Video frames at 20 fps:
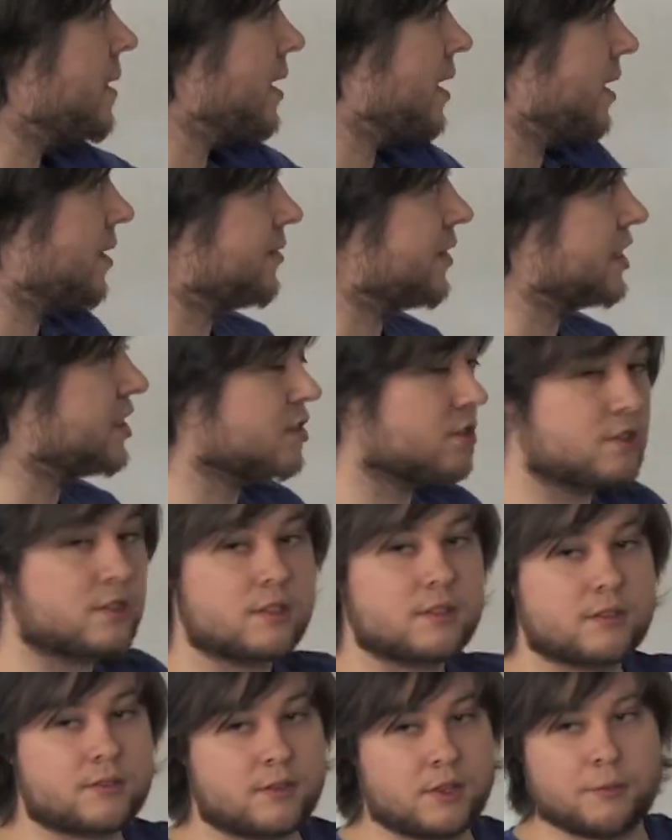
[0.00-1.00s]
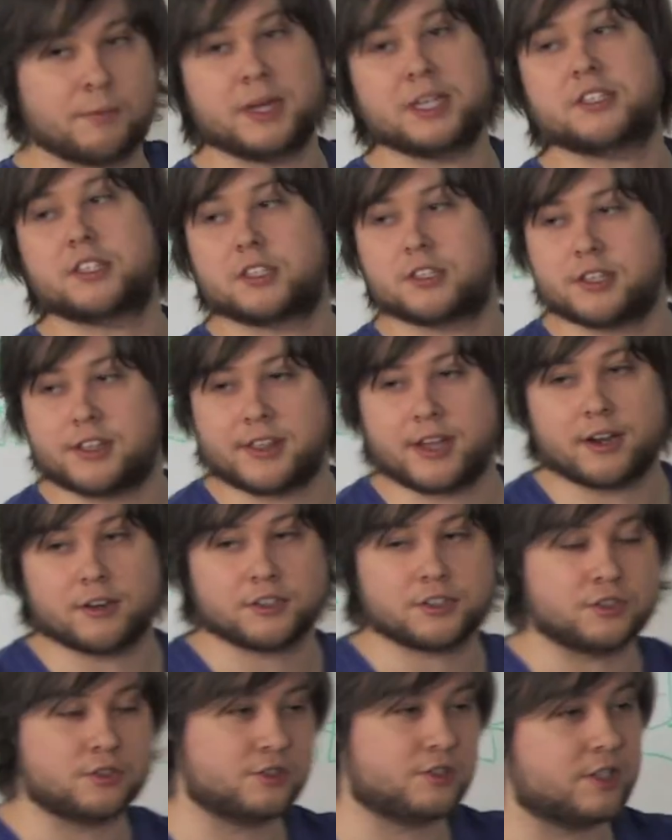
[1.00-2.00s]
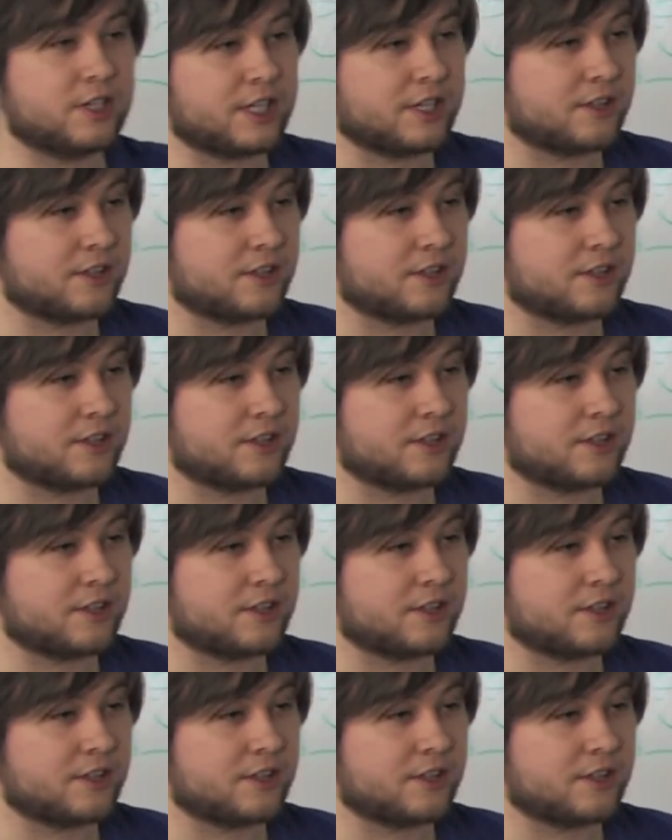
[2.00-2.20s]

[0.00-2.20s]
and they're basically there as soon as you